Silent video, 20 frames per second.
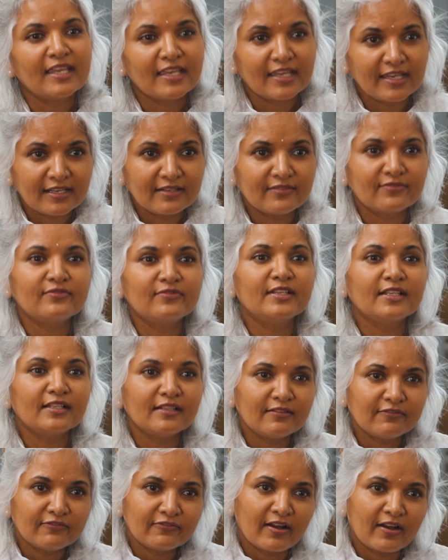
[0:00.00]
it
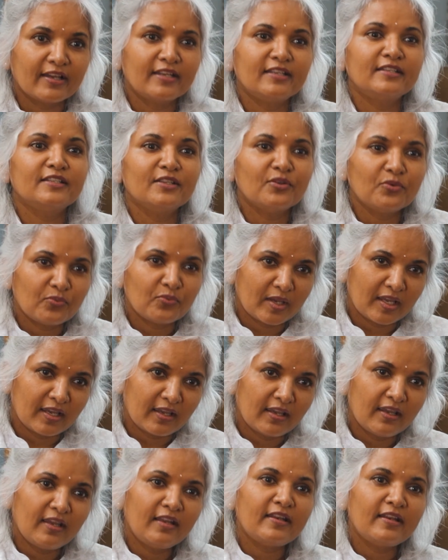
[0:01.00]
will find a
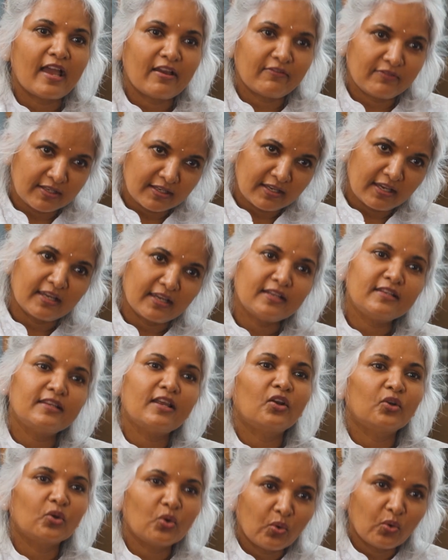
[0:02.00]
way, navigate
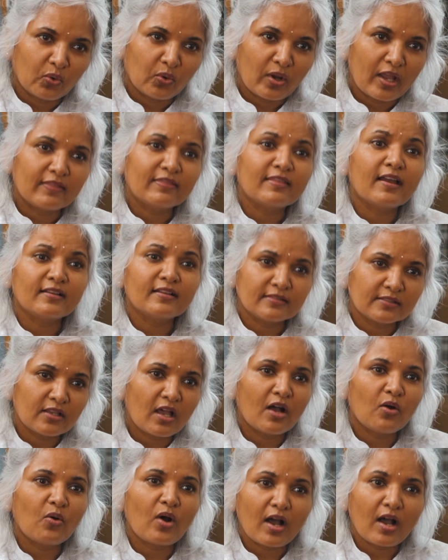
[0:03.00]
and go. And that's
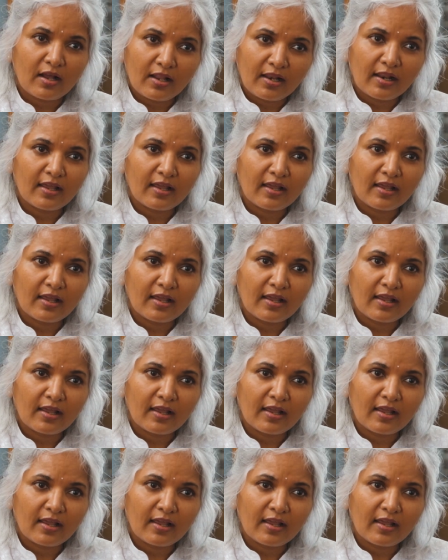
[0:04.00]
how our